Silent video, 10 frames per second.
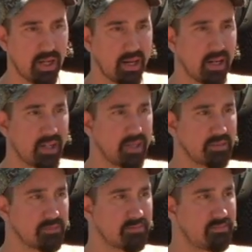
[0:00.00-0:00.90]
Uh,
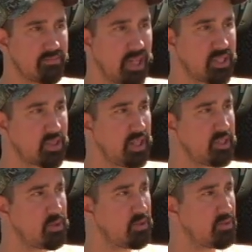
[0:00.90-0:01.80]
I try to
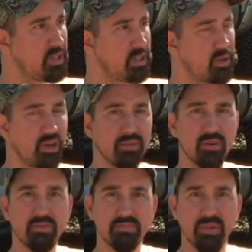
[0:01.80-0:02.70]
do a video
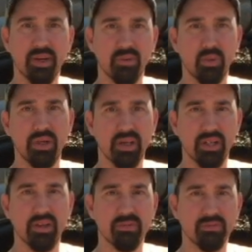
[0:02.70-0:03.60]
every every
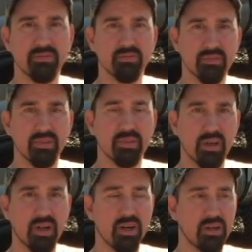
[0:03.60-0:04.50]
weekend,
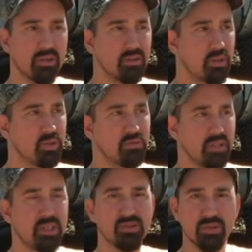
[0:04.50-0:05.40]
uh, or at
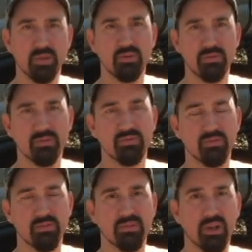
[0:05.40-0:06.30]
least two
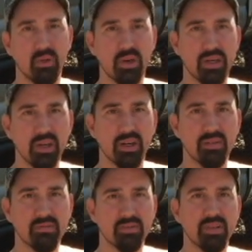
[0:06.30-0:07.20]
a
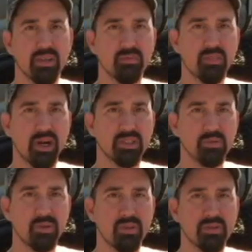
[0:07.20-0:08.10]
weekend if
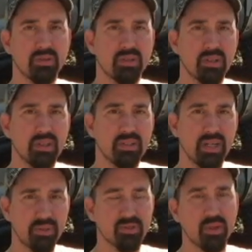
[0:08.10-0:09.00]
possible.
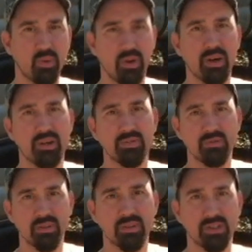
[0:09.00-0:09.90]
Definitely
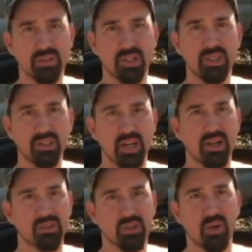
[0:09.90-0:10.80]
one, the Sunday shout
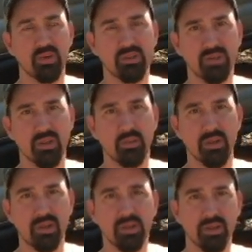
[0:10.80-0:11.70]
is always going to
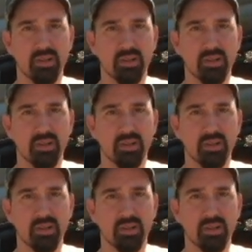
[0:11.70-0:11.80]
be